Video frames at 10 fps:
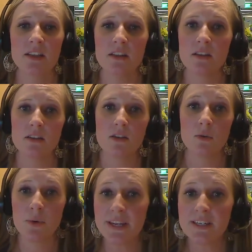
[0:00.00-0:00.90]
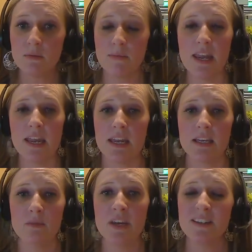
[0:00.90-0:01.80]
and the reason being
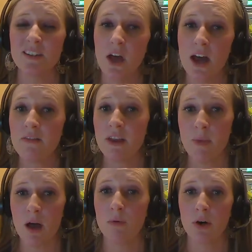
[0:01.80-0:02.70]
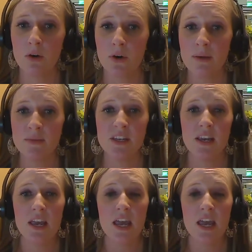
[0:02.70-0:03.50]
is because a lot of email programs,